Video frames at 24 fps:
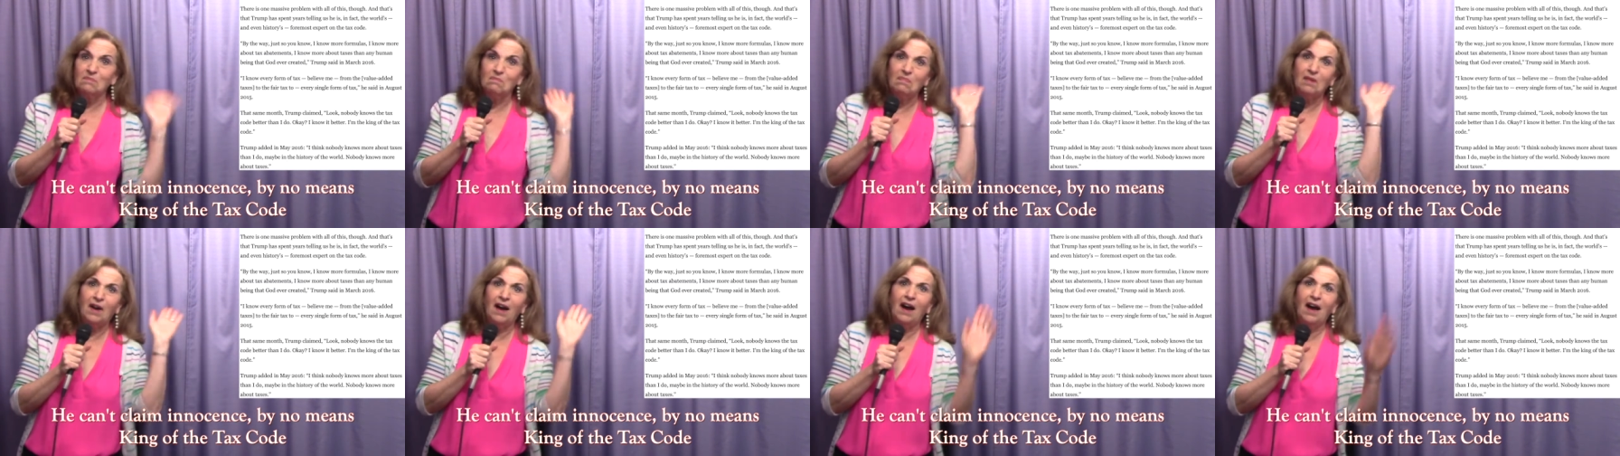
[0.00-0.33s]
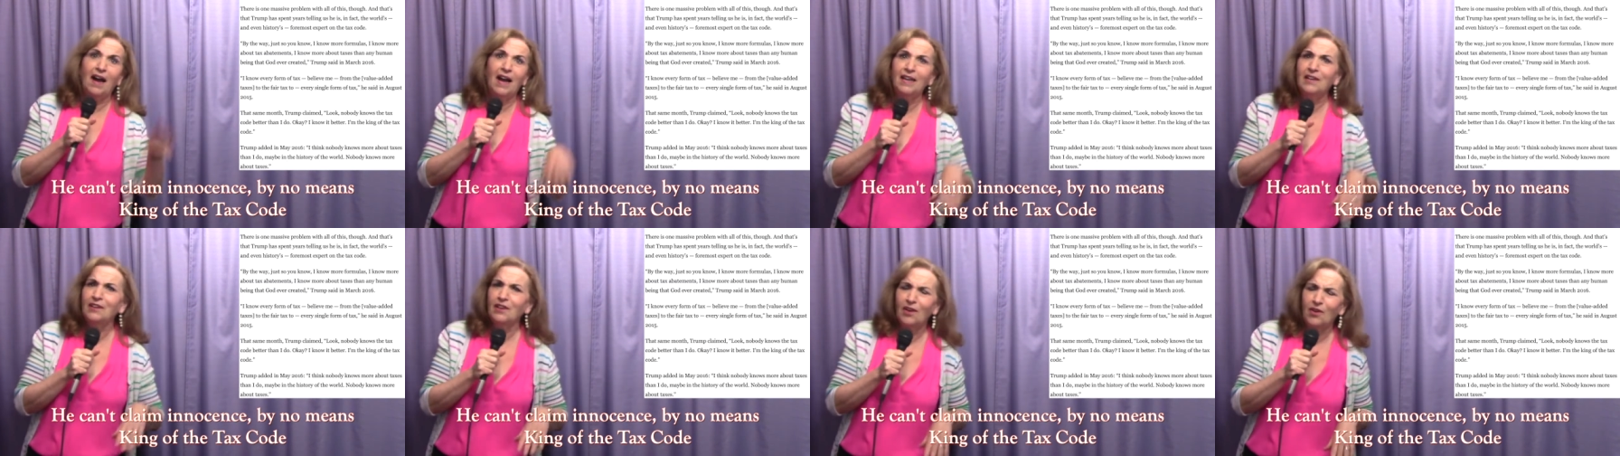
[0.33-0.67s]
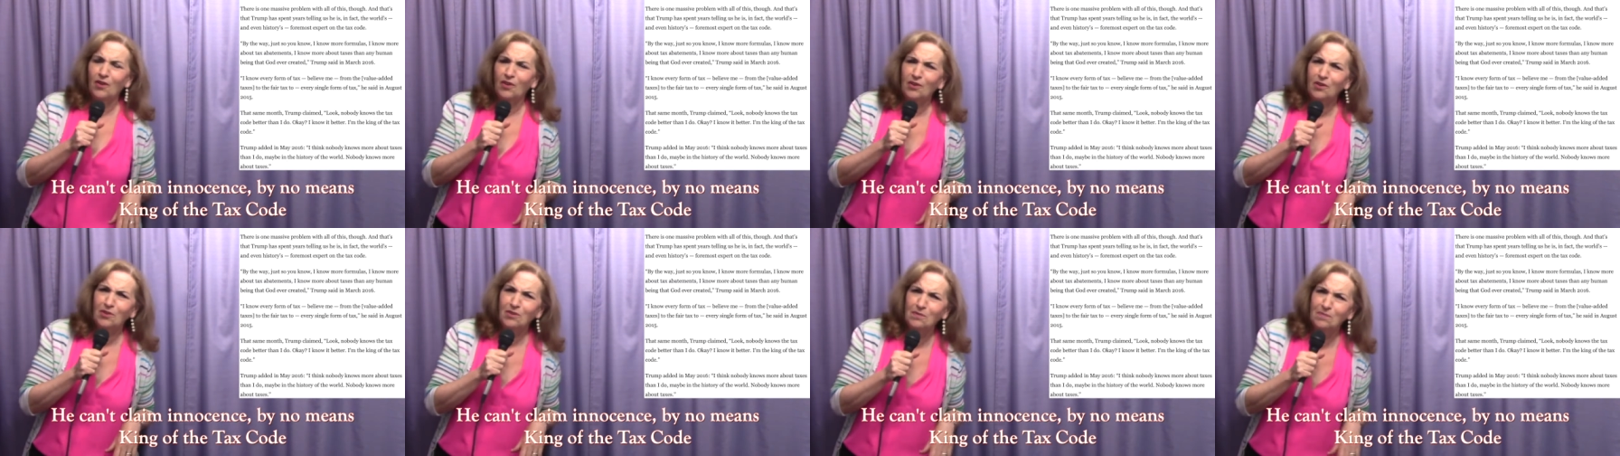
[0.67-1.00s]
by
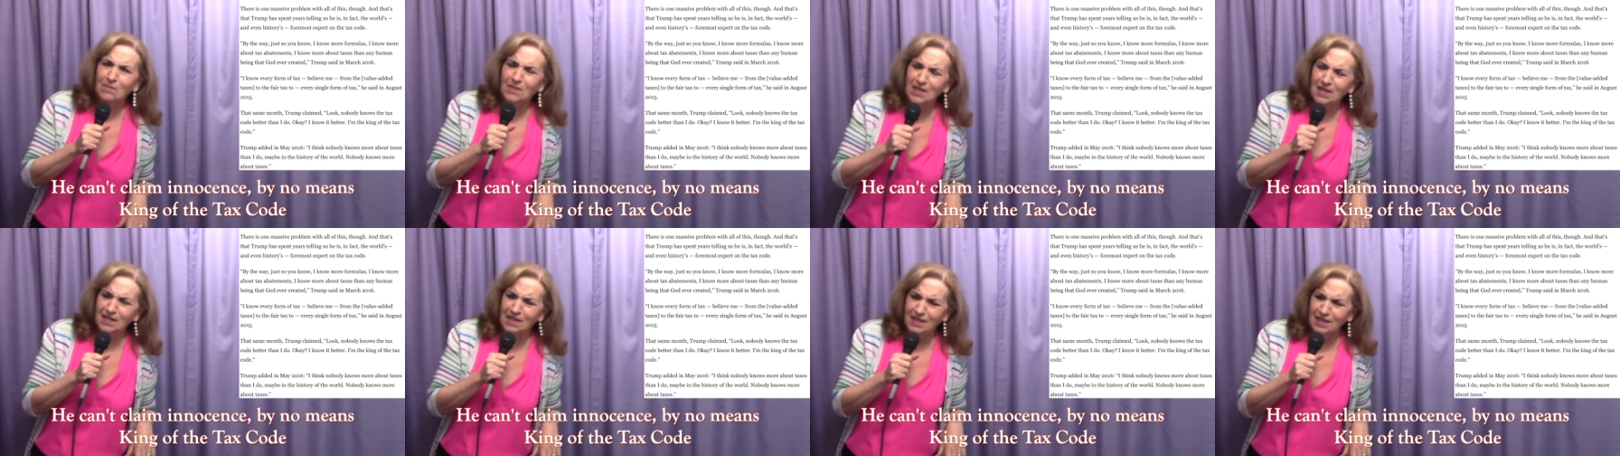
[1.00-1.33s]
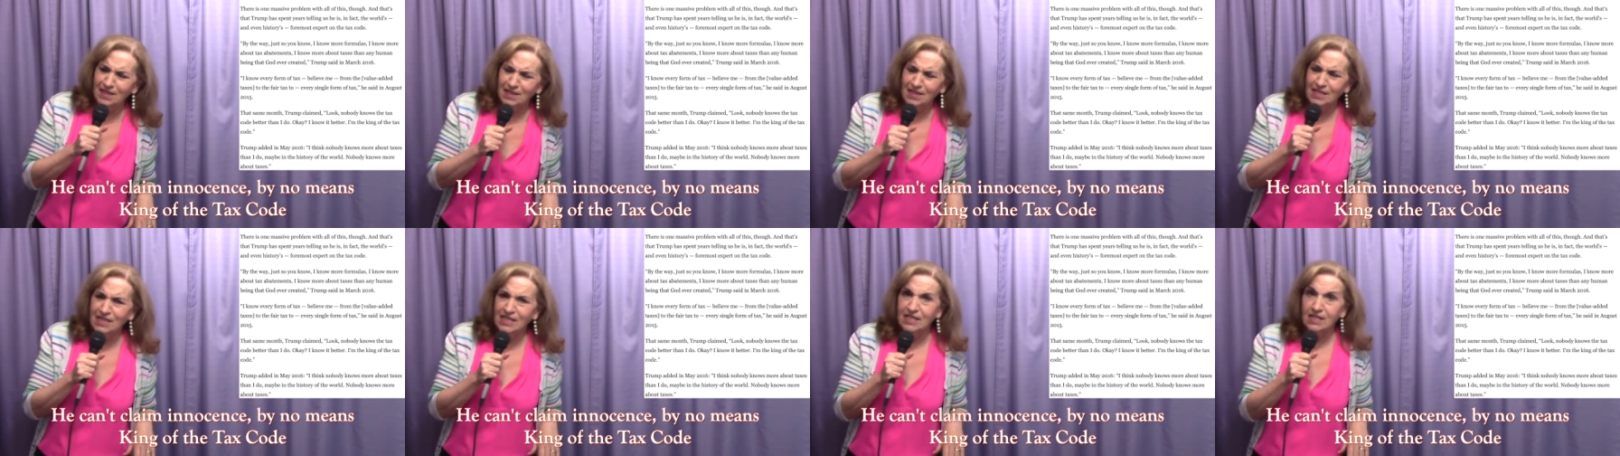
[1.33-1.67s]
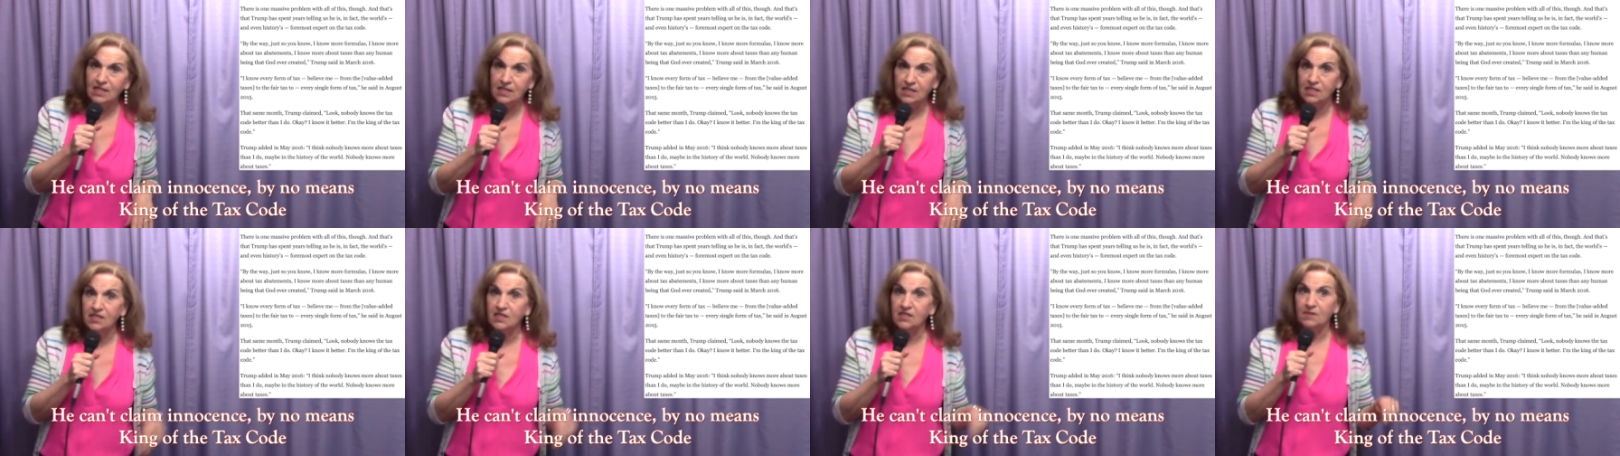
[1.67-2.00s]
no
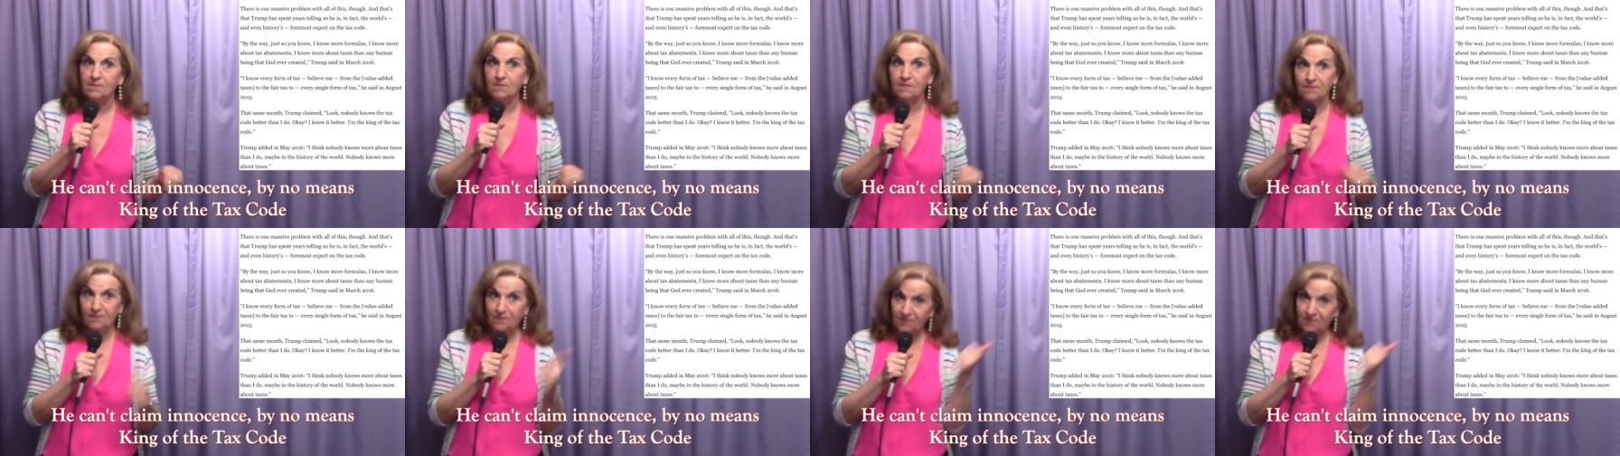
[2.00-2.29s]
means.